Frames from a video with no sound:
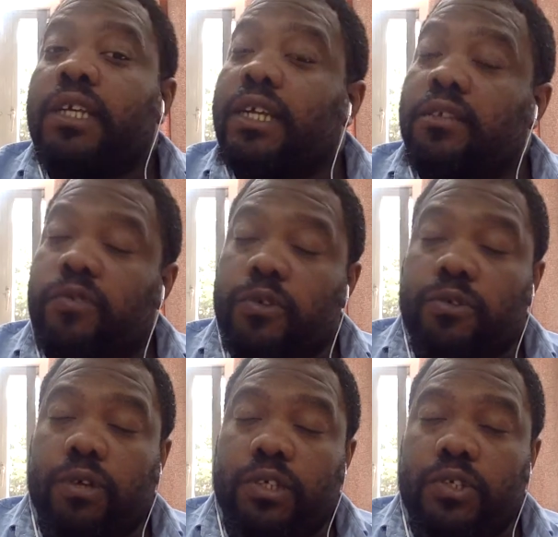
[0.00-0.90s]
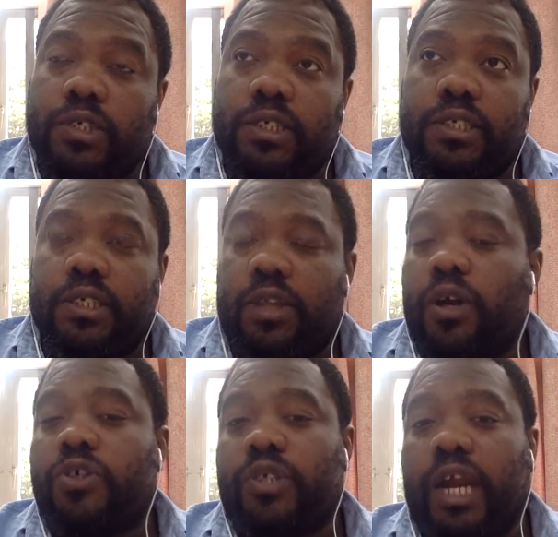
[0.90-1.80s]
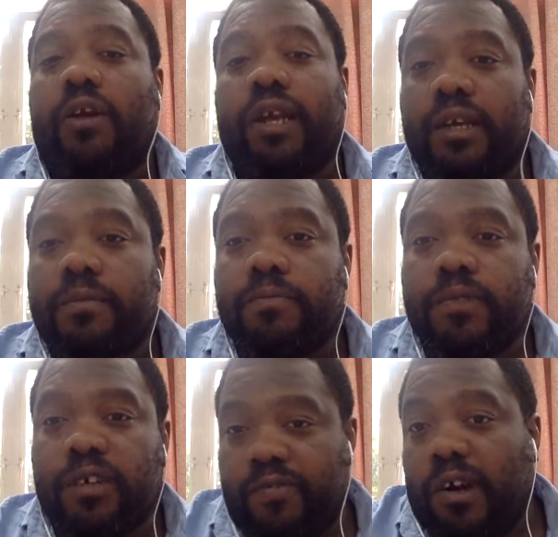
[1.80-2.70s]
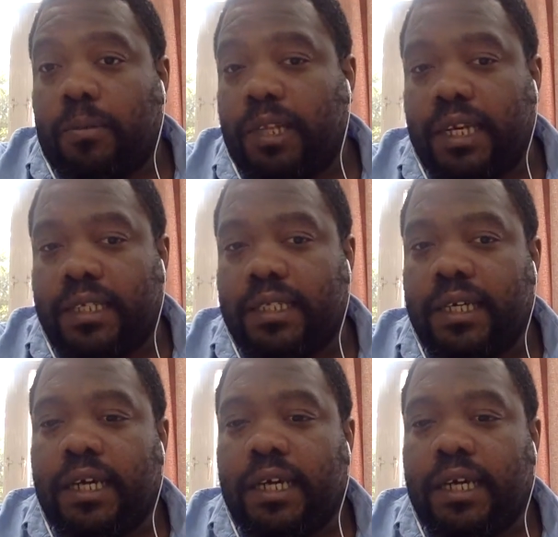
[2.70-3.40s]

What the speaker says: And the Fertile Crescent is a large area of farmland.